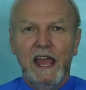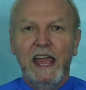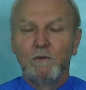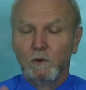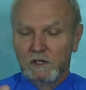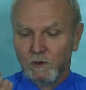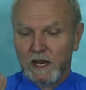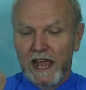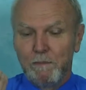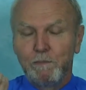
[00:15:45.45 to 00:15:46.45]
And what would
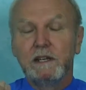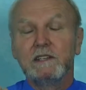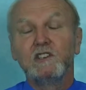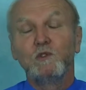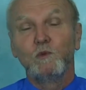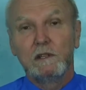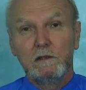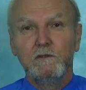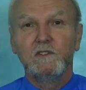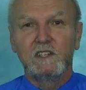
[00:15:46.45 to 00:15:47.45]
happen is you would
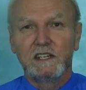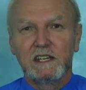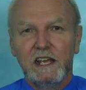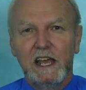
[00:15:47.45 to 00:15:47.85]
lose it.